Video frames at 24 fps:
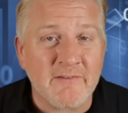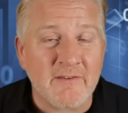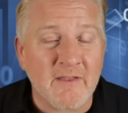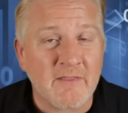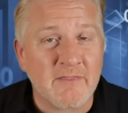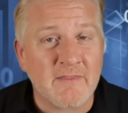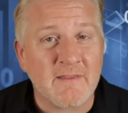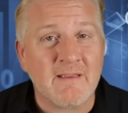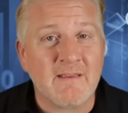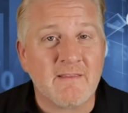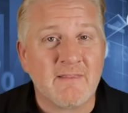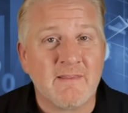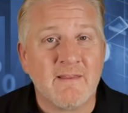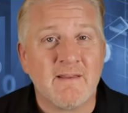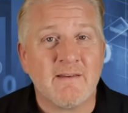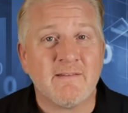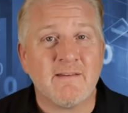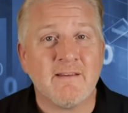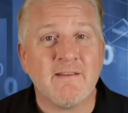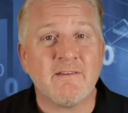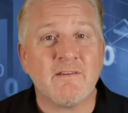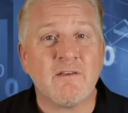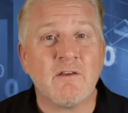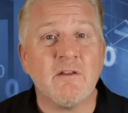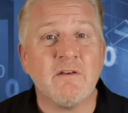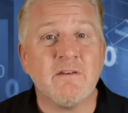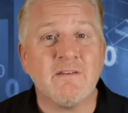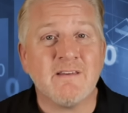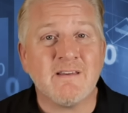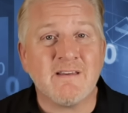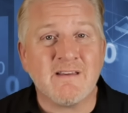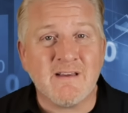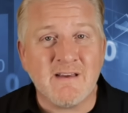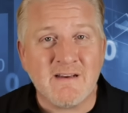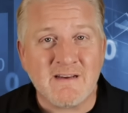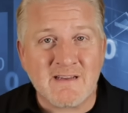I think that it can
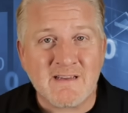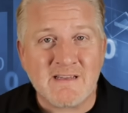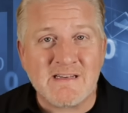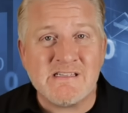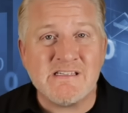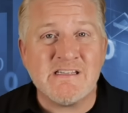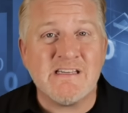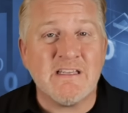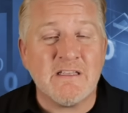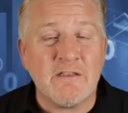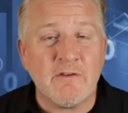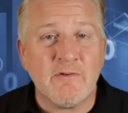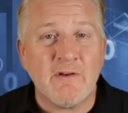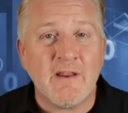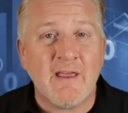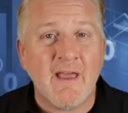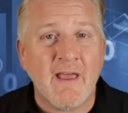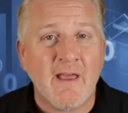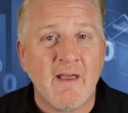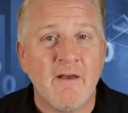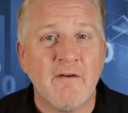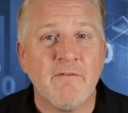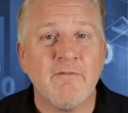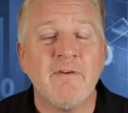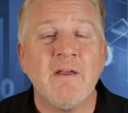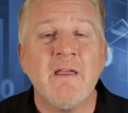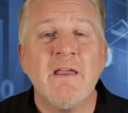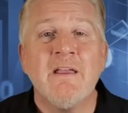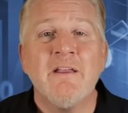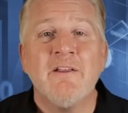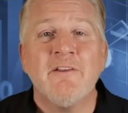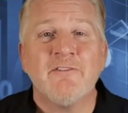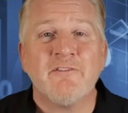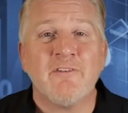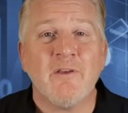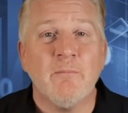going to continue to have
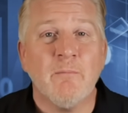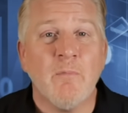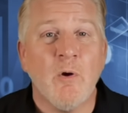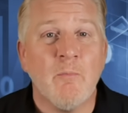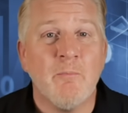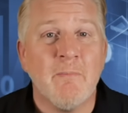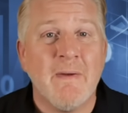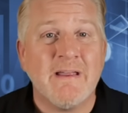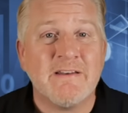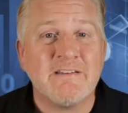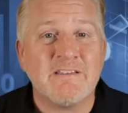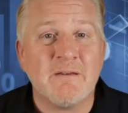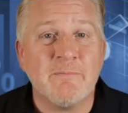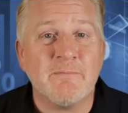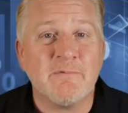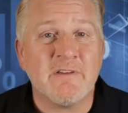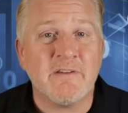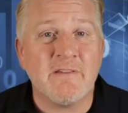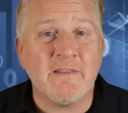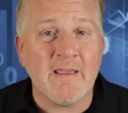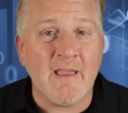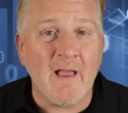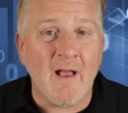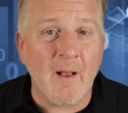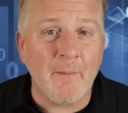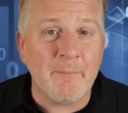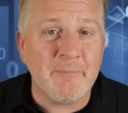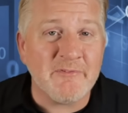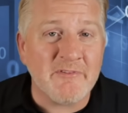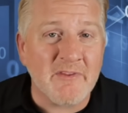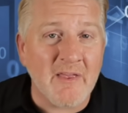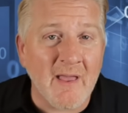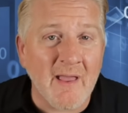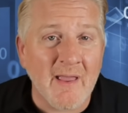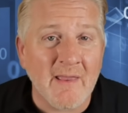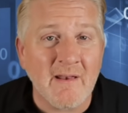some momentum to the
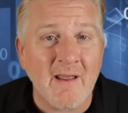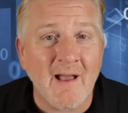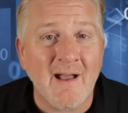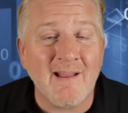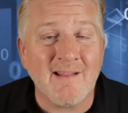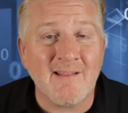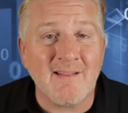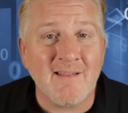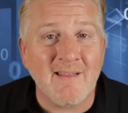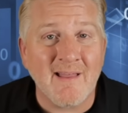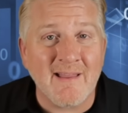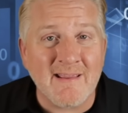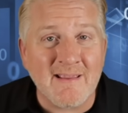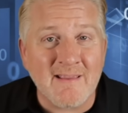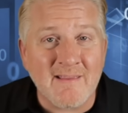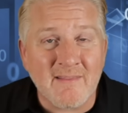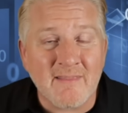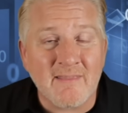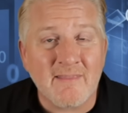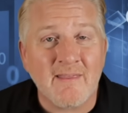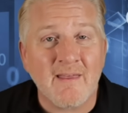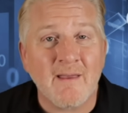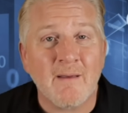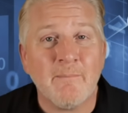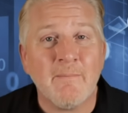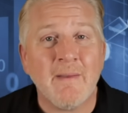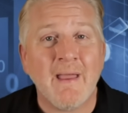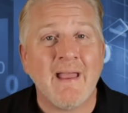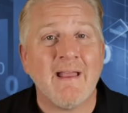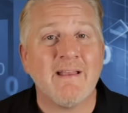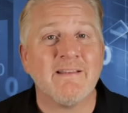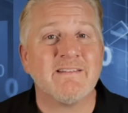upside. I like them as